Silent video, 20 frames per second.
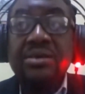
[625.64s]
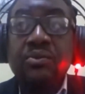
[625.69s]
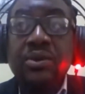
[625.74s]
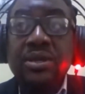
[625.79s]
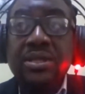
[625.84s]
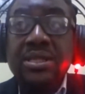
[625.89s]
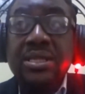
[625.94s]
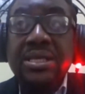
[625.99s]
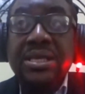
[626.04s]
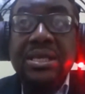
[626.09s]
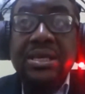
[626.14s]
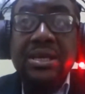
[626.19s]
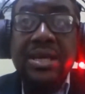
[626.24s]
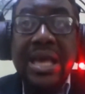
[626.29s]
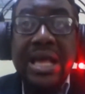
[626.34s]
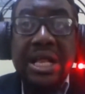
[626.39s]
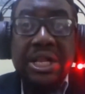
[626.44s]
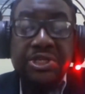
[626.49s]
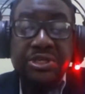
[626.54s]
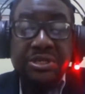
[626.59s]
with the
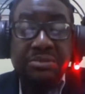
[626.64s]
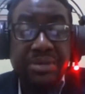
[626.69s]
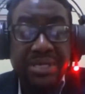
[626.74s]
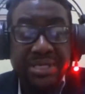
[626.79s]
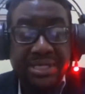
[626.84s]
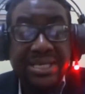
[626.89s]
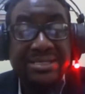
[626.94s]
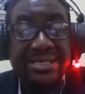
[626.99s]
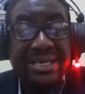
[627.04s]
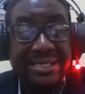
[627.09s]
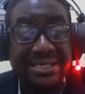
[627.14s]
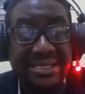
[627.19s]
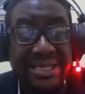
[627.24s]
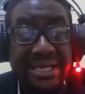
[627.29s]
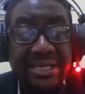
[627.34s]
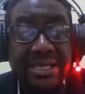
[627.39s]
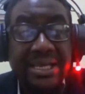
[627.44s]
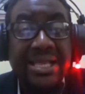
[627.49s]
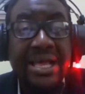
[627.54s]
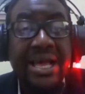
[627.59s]
LGBT. As I
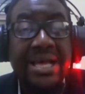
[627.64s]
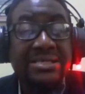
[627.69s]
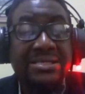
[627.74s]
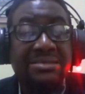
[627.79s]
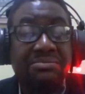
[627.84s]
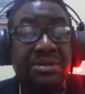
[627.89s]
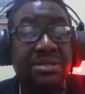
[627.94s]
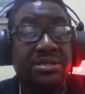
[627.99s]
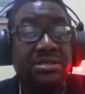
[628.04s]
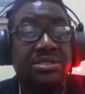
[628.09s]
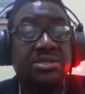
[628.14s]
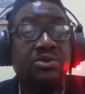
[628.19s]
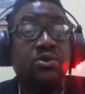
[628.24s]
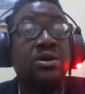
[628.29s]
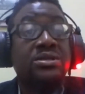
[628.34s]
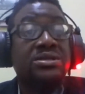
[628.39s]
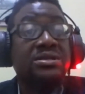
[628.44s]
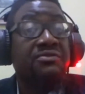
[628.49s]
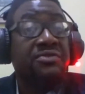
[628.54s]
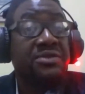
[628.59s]
said, it has been
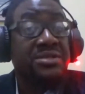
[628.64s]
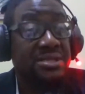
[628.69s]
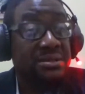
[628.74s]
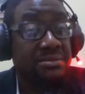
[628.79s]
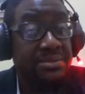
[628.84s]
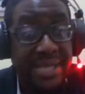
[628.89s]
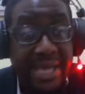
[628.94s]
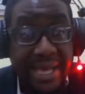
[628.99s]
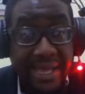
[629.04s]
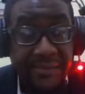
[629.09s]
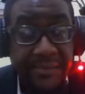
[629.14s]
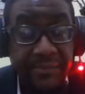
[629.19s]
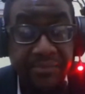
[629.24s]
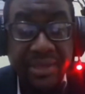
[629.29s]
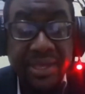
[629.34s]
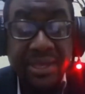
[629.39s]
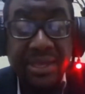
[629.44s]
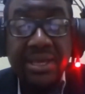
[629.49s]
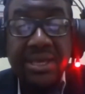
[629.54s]
squatting for some time.